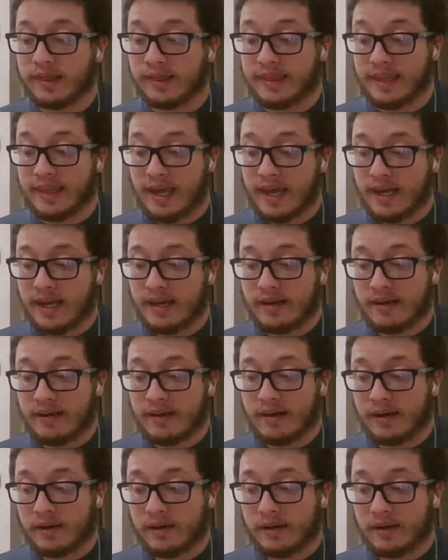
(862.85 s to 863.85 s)

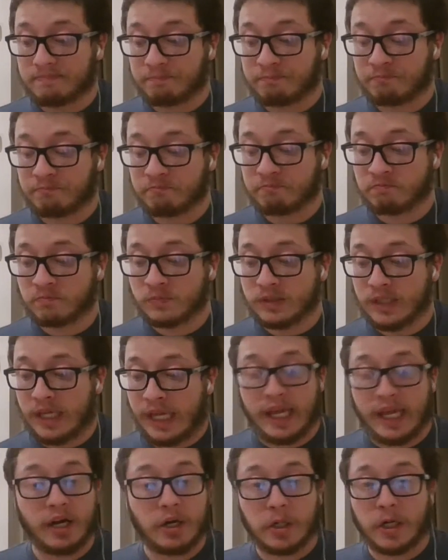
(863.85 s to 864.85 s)
Then
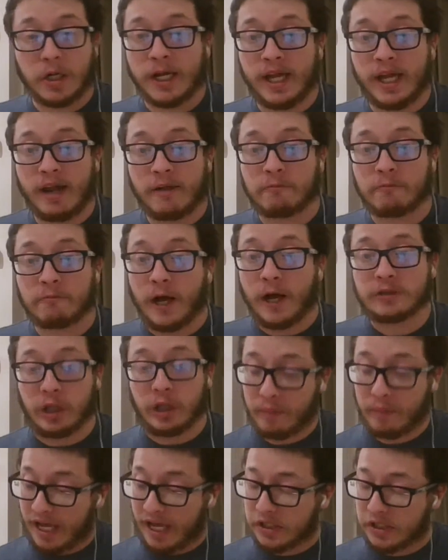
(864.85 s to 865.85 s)
here again,
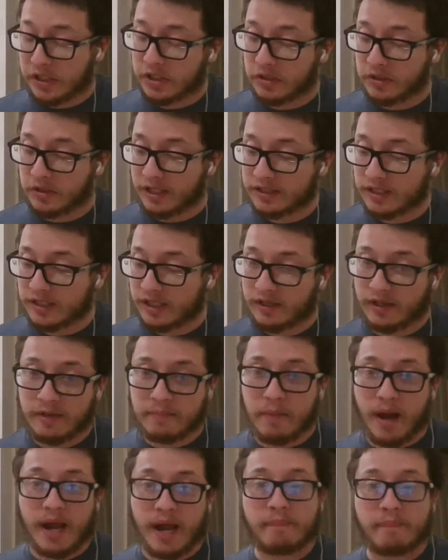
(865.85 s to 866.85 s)
5-star match. So that's
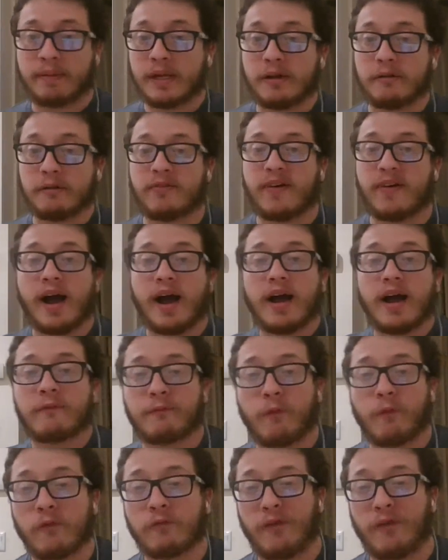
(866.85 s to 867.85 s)
like, in my opinion, 4
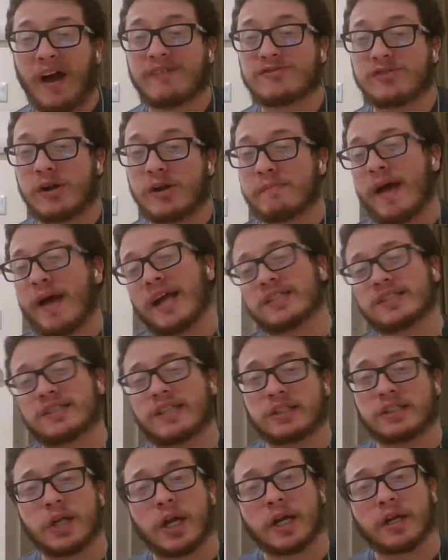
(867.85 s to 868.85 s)
5-star
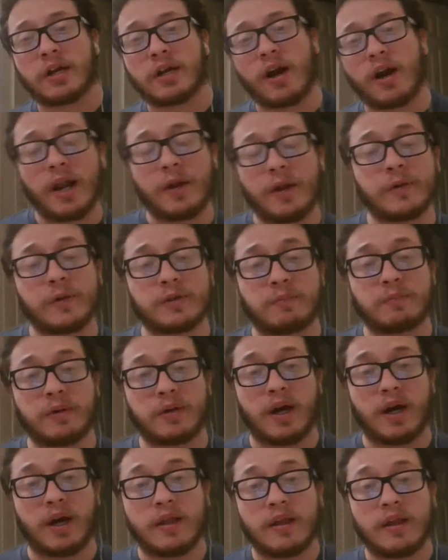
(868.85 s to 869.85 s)
matches that Johnny Gargano was
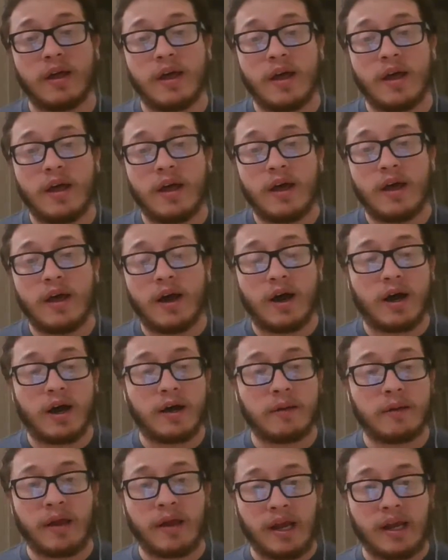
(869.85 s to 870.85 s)
put on.
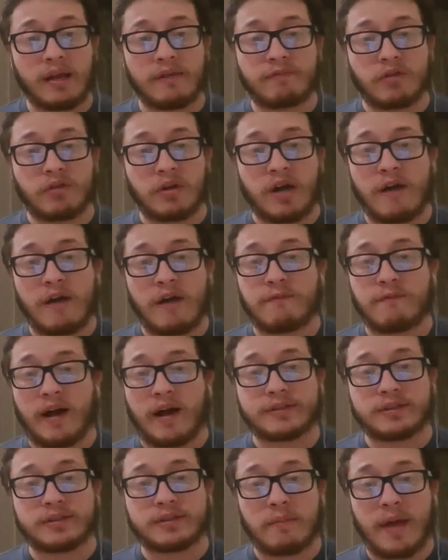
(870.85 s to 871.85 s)
And if they're not
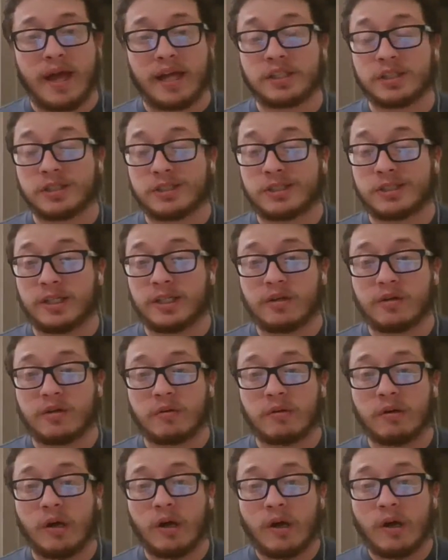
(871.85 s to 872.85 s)
5-star matches to
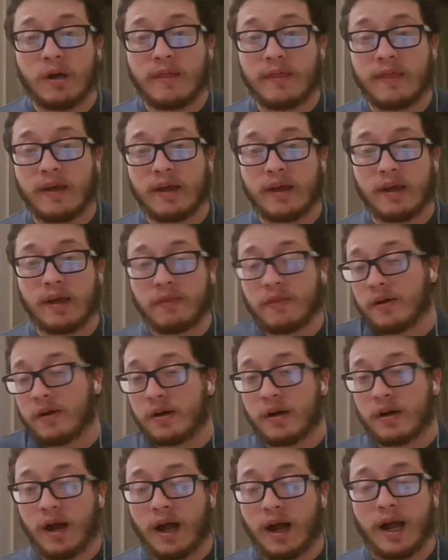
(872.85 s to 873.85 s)
you,
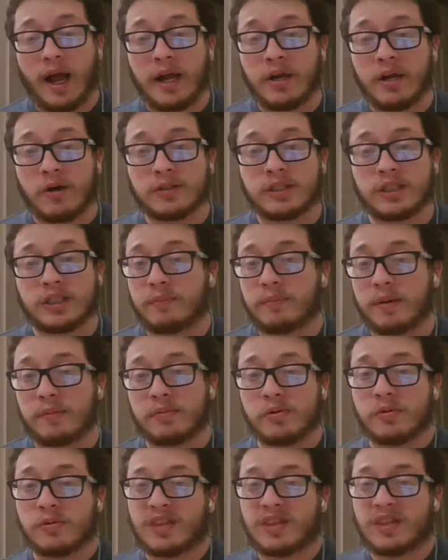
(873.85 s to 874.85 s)
they're I know some
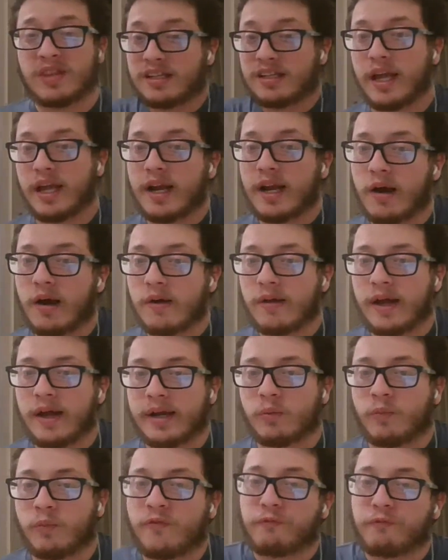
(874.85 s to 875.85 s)
people who think that, you know,
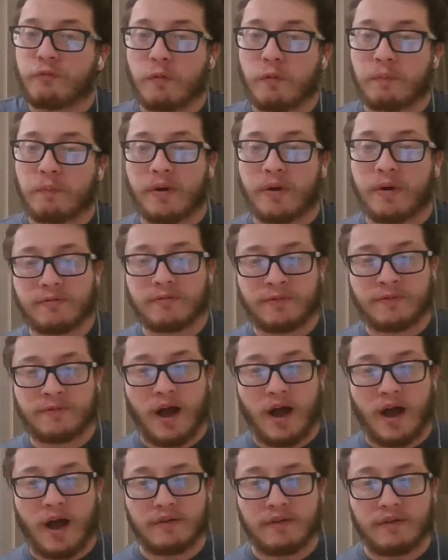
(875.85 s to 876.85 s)
like
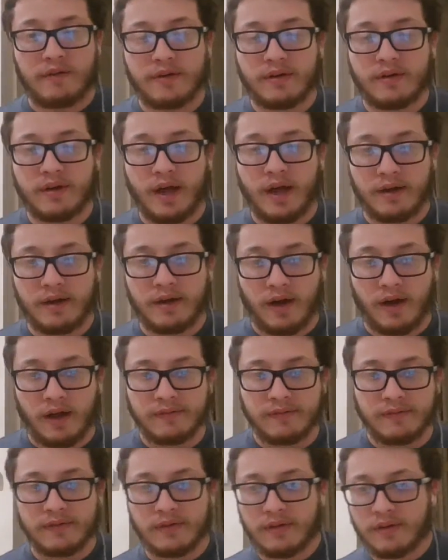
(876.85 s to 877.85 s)
4.5 out of
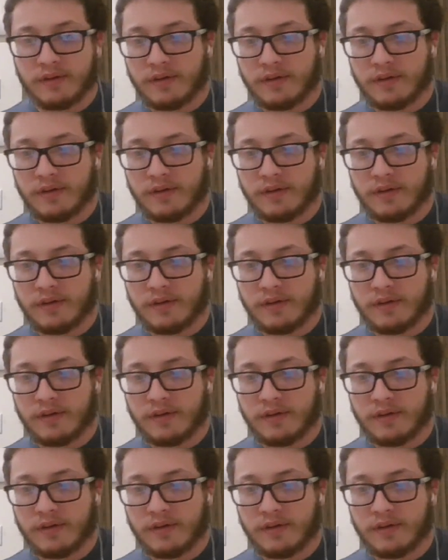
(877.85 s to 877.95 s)
5.